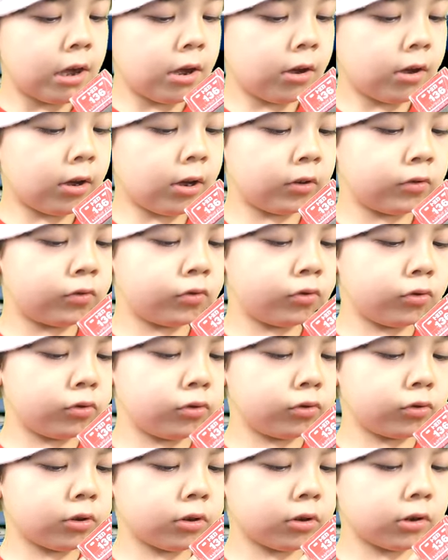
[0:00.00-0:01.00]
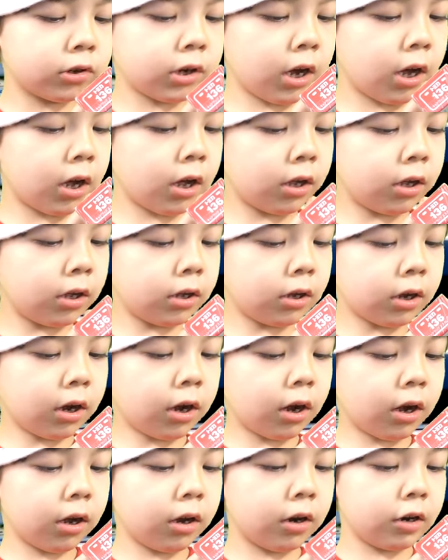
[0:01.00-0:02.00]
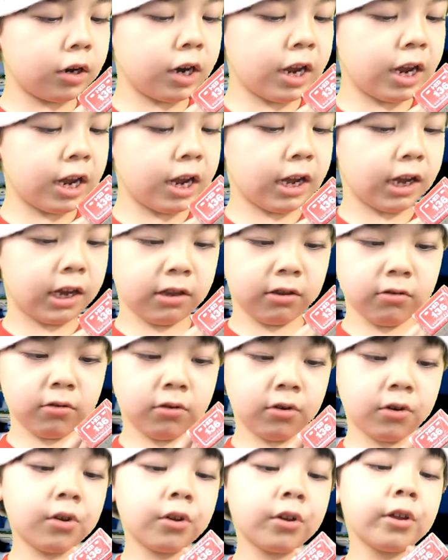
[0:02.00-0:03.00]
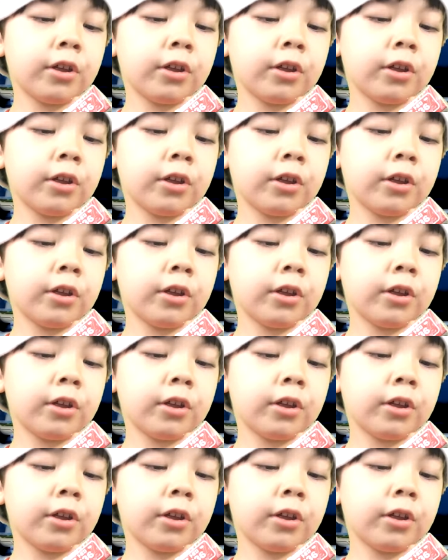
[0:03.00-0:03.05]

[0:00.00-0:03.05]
Escalado.